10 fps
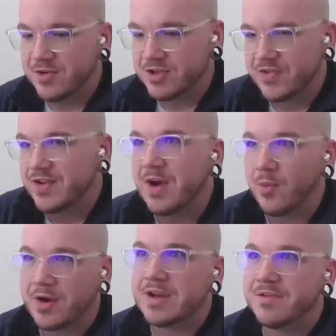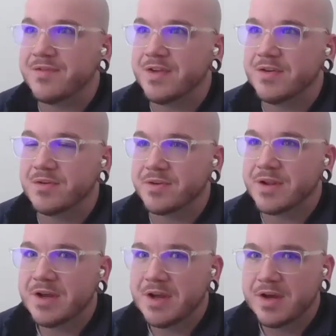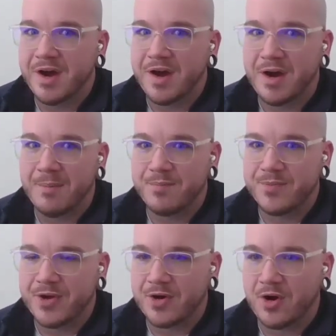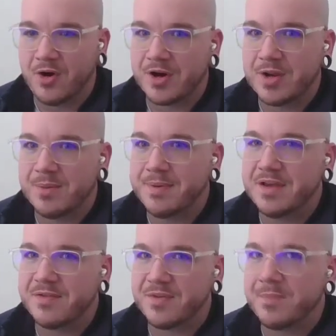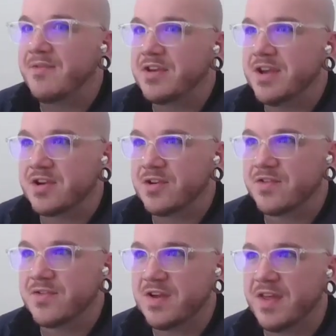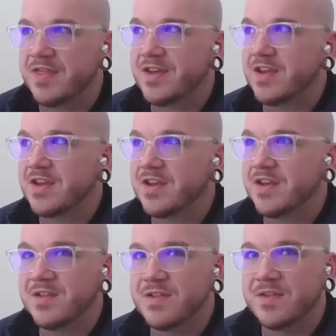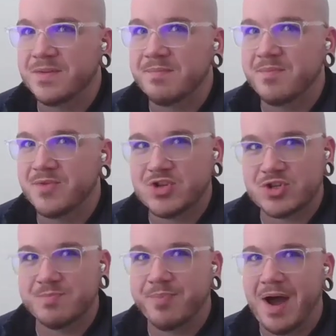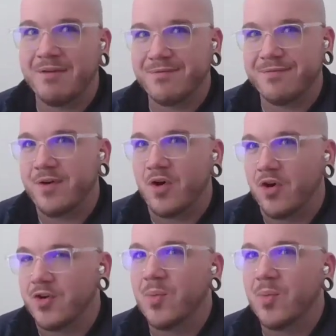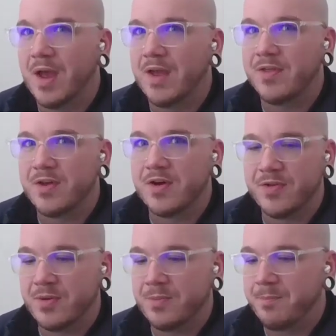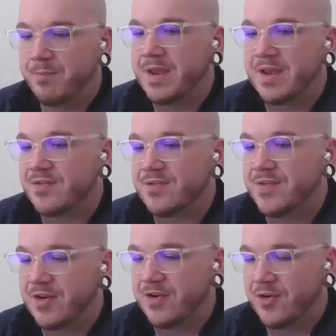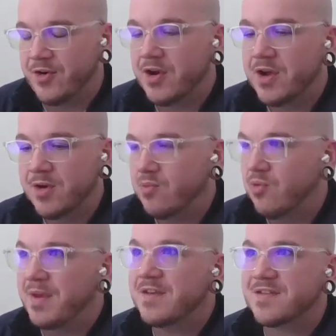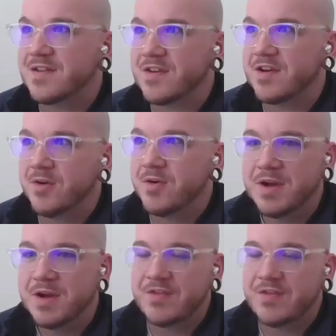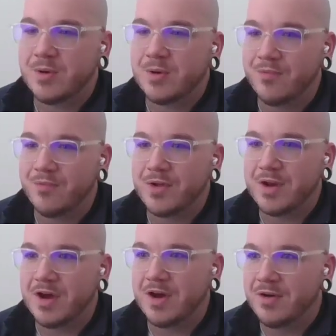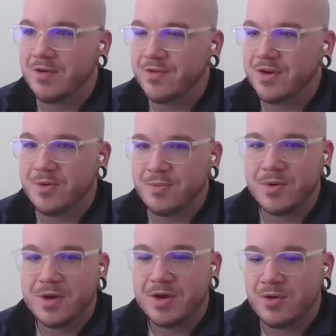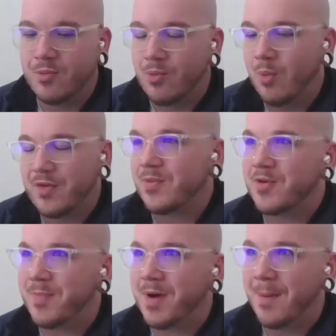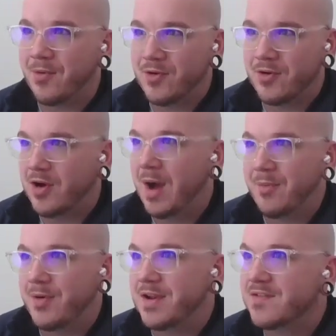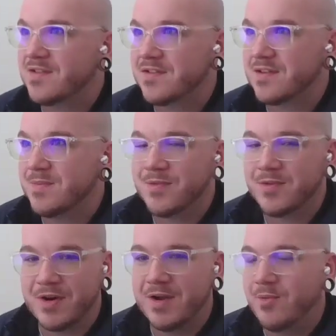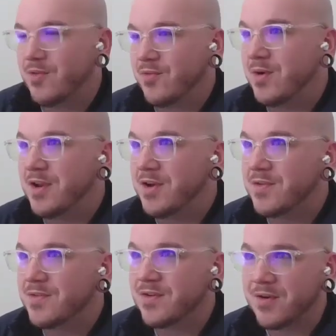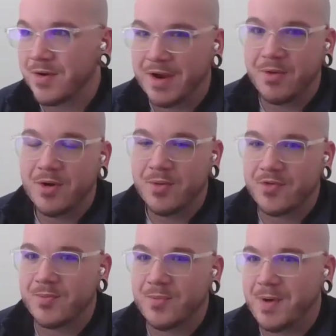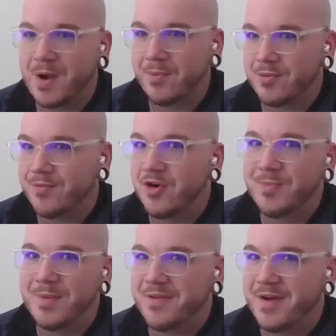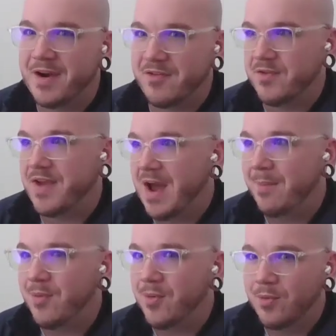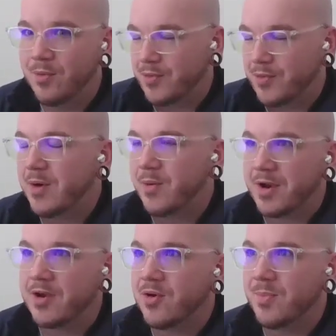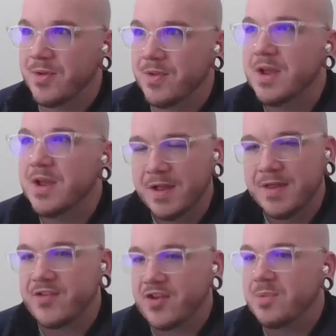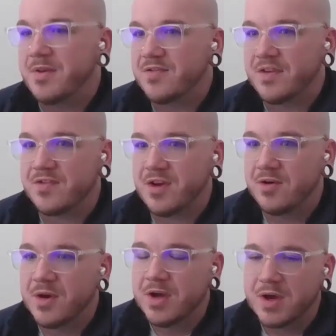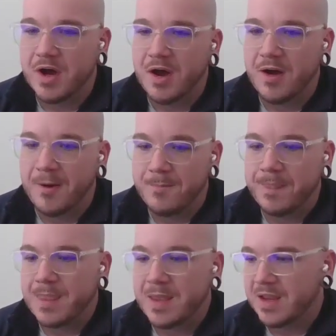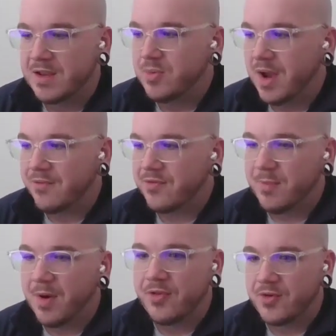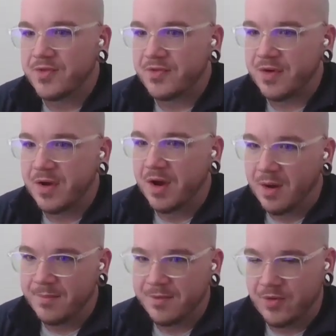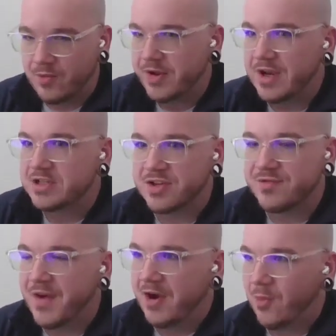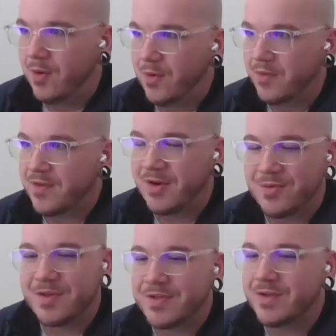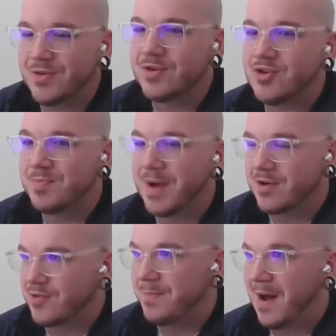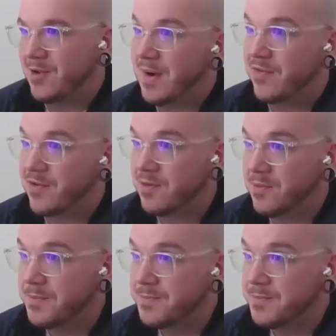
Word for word: know just the networking field, um, there are going to be some heavy hitters. I think it, just by far, in a way, the the biggest vendor will be Cisco. It's the equivalent of you know what's the most popular operating system, right? Well, it's Windows, right? What's the most popular phone manufacturer? It's Apple. Well, for networking equipment, that's going to be Cisco. Um, again, you have some others. Um, if you're looking at just firewalls, I don't think that you can do better than Palo Alto.